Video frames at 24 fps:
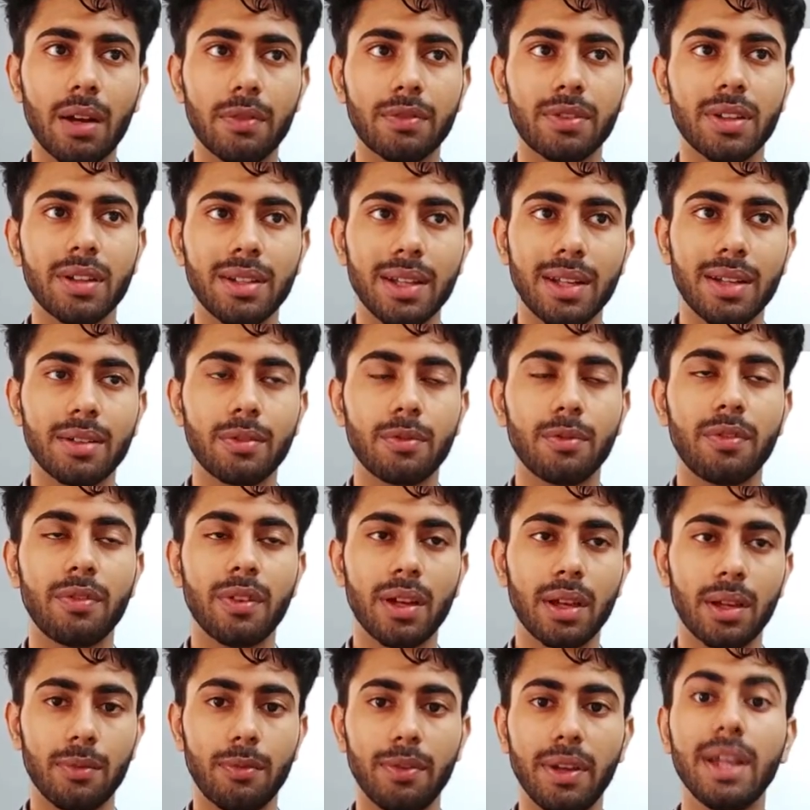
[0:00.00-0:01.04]
after that
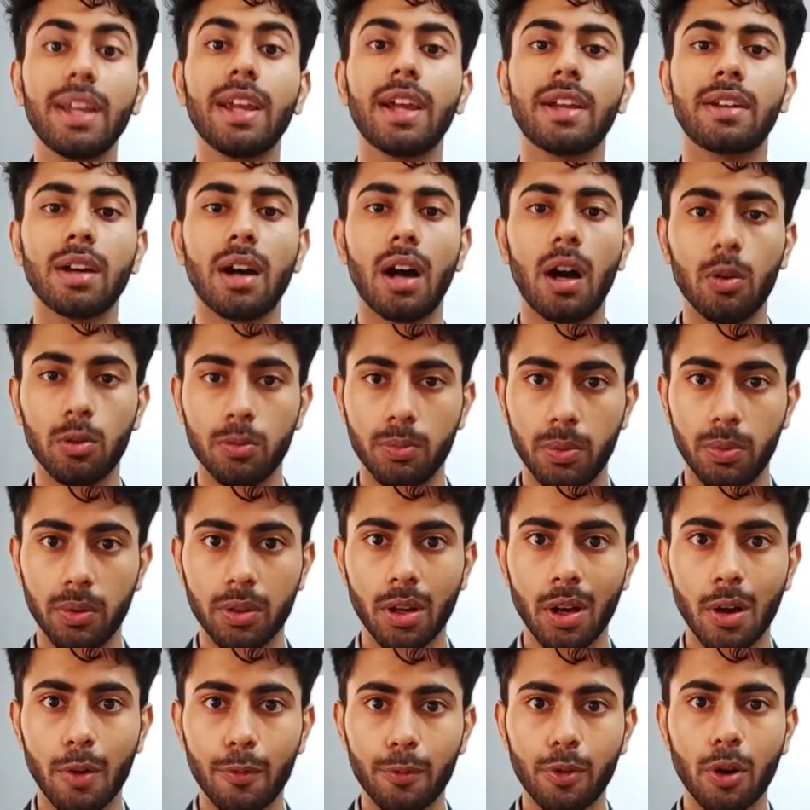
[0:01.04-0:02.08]
we get an output
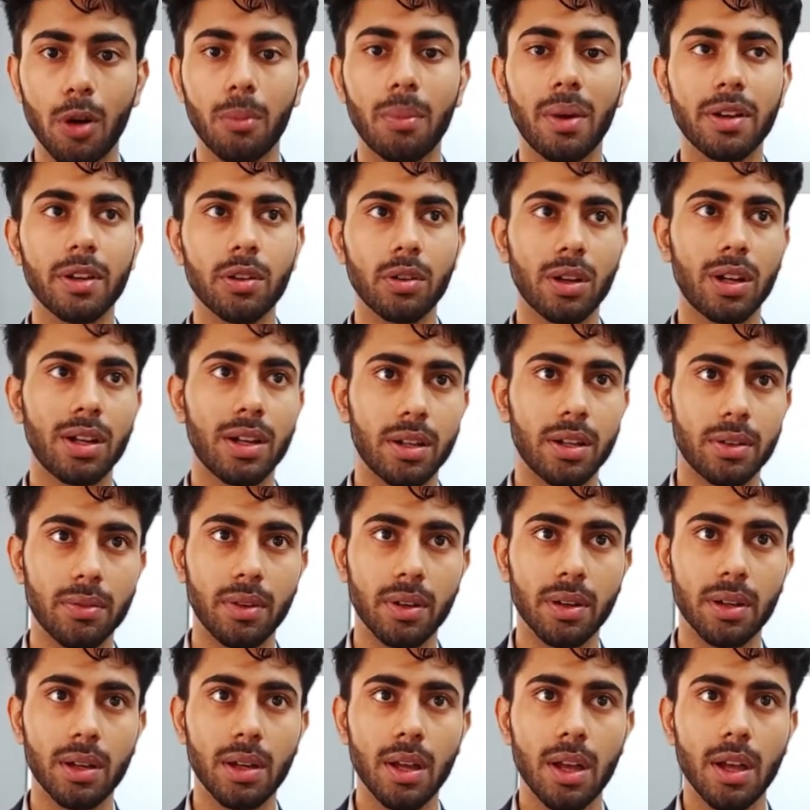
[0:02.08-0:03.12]
from a neural network.
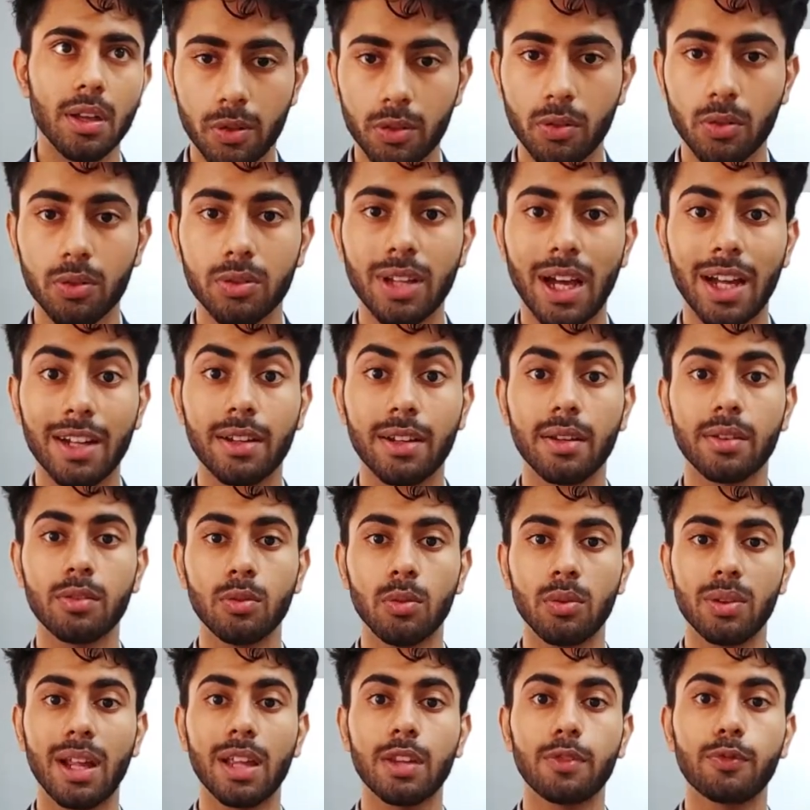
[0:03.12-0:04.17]
So that is
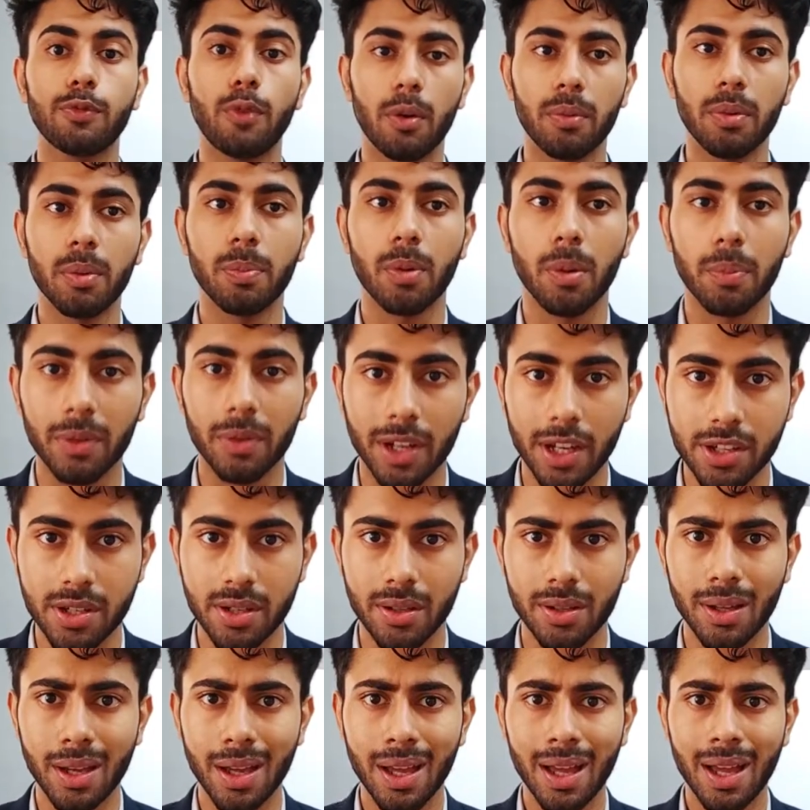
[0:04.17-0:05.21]
known as forward
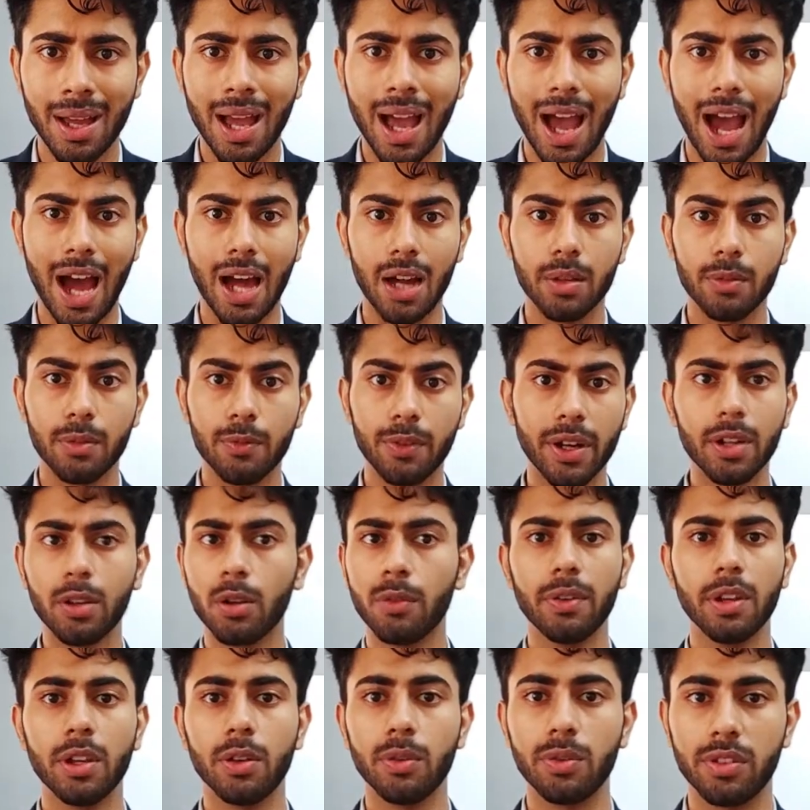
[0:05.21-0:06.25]
propagation. And where do
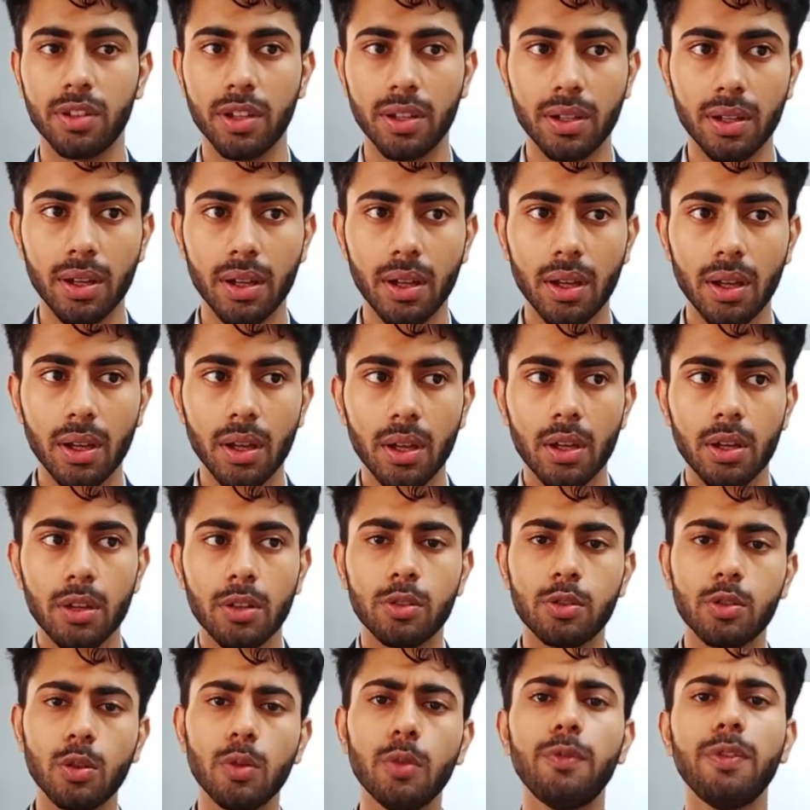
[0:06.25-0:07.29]
we use it?
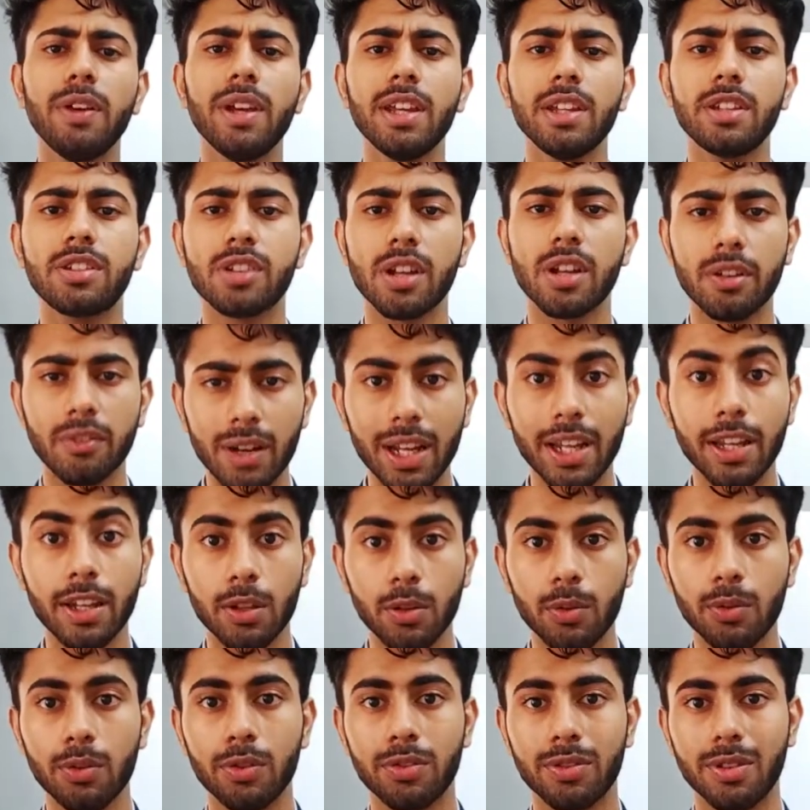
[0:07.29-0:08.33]
So we generally
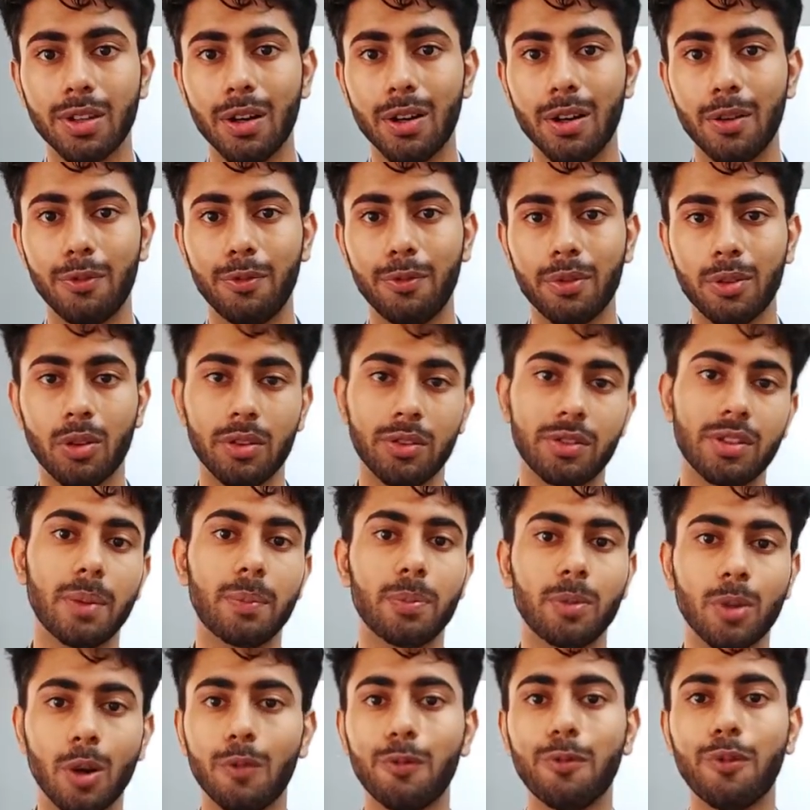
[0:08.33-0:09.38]
use the
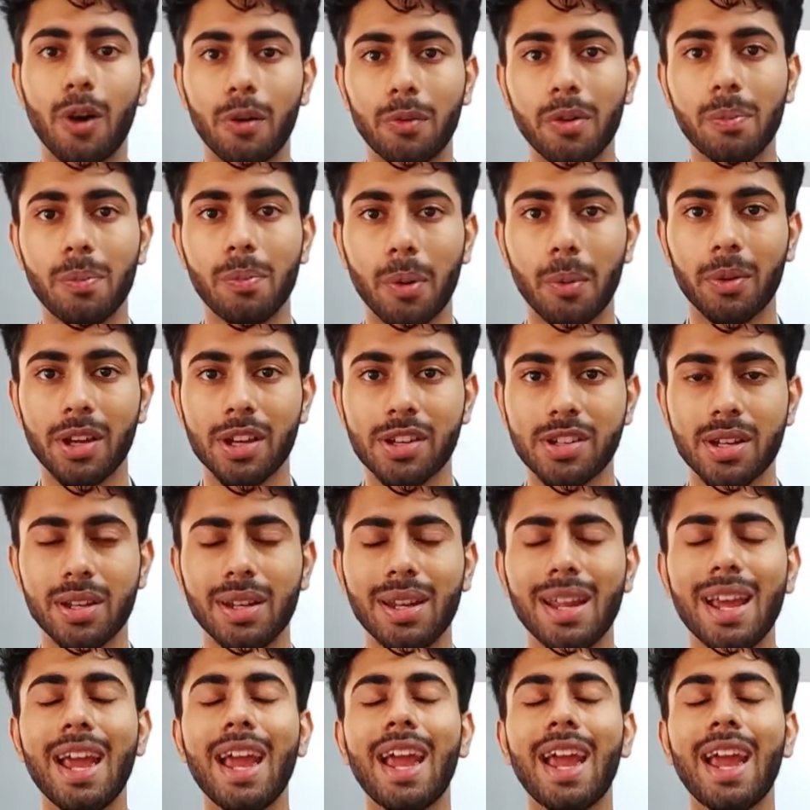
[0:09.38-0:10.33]
concept of forward propagation